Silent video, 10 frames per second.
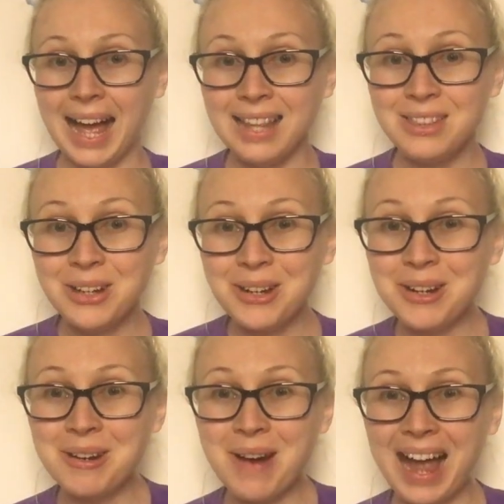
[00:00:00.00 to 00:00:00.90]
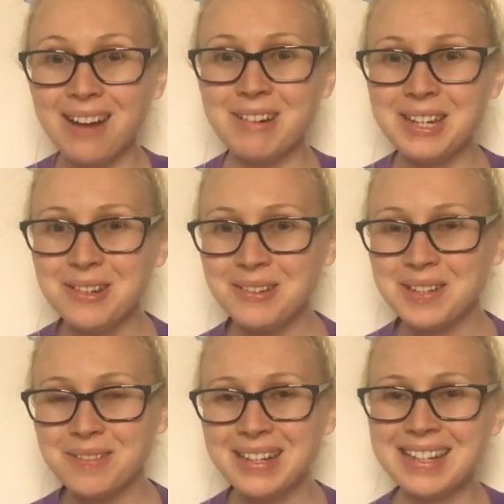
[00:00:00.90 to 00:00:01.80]
Hello, how are you
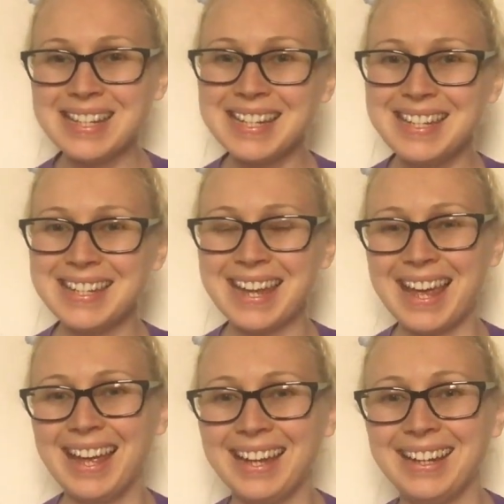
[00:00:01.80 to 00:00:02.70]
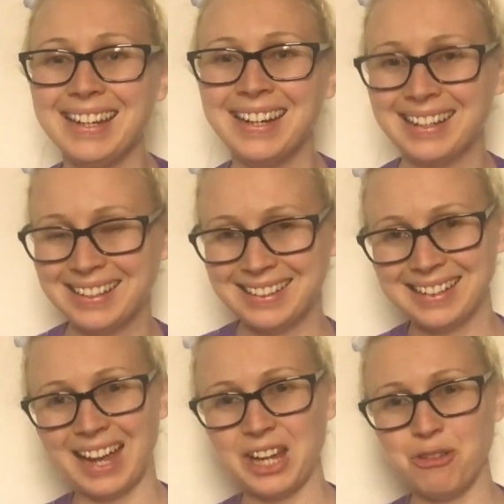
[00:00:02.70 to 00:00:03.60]
doing today?
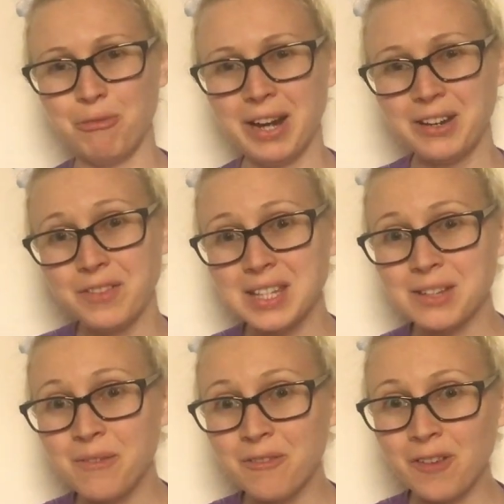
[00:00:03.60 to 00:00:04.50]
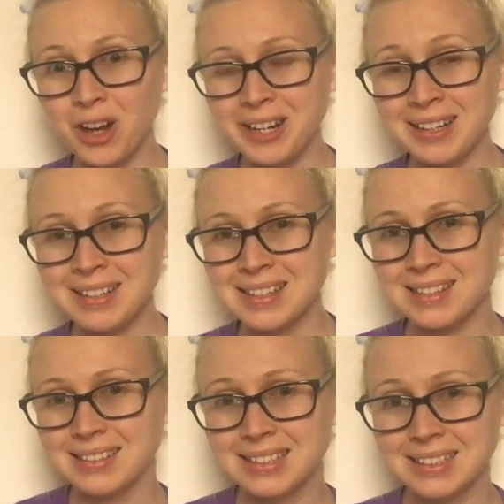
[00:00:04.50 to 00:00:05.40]
Are you ready for some phonics?
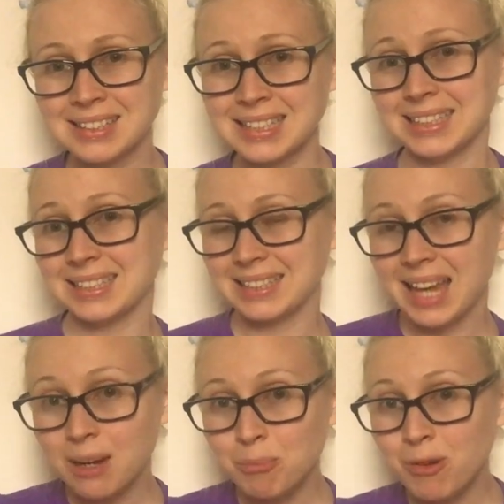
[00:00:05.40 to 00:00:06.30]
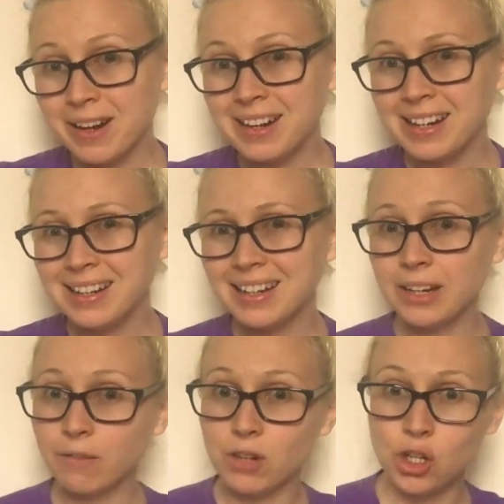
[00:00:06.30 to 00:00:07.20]
Because I'm ready
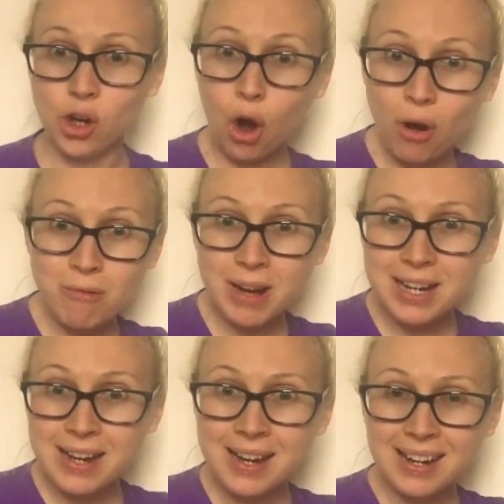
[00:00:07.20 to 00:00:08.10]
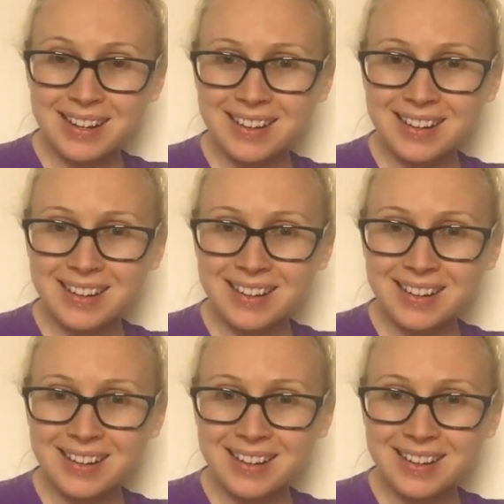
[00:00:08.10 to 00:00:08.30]
if you're ready.